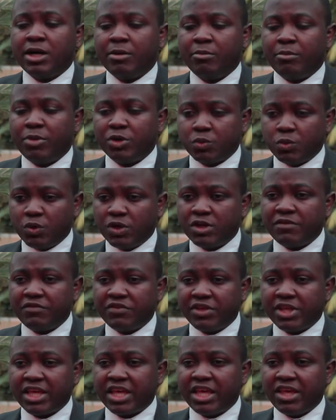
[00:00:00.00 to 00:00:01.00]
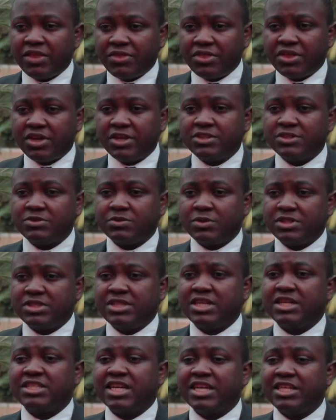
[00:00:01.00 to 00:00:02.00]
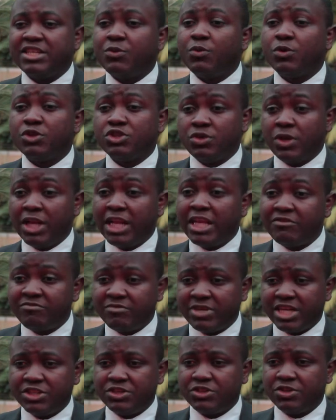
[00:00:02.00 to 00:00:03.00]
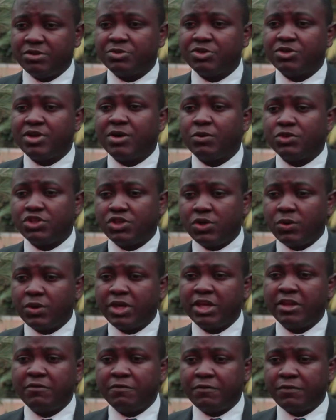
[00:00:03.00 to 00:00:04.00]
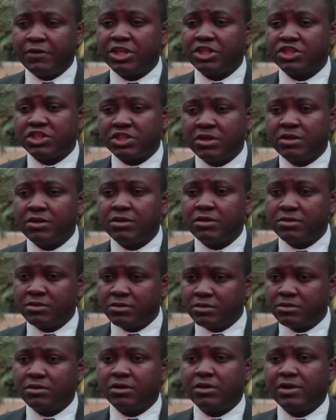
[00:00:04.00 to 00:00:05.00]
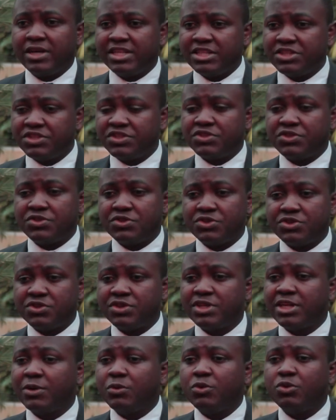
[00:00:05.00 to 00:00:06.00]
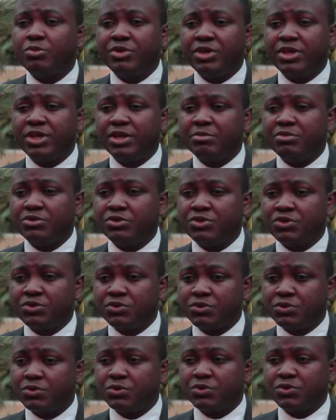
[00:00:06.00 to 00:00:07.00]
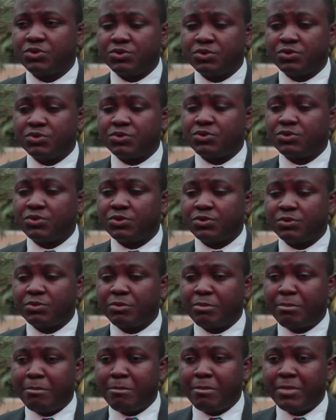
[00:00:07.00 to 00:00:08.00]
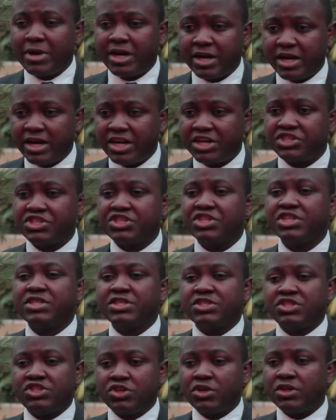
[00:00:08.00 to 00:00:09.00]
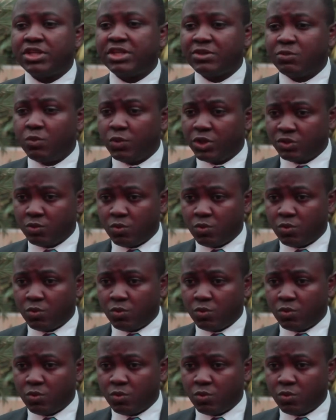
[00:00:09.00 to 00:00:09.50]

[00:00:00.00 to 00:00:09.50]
But one of the key things was that I didn't want to leave my job. So I was looking for a school or an institution that would be able to merge studying with